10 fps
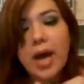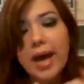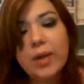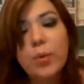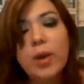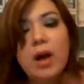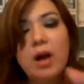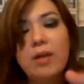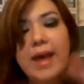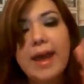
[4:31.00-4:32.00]
didn't want all
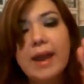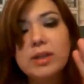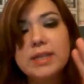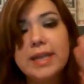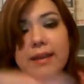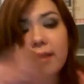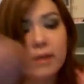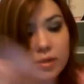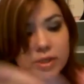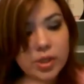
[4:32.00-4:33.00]
that air to get in
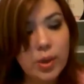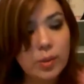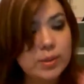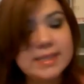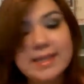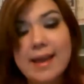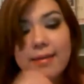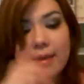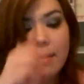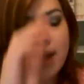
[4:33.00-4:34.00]
there, so I would stack
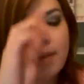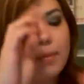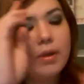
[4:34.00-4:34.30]
them up.